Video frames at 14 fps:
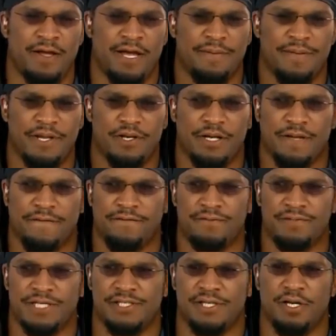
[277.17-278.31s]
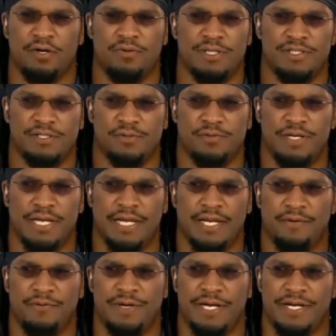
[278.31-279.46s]
I mean, you're looking from Jesse Owens to when
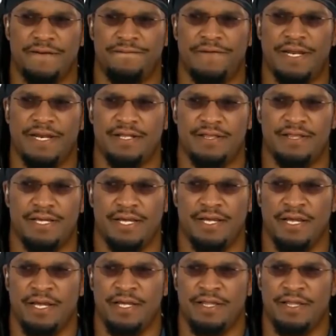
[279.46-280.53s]
he defeated the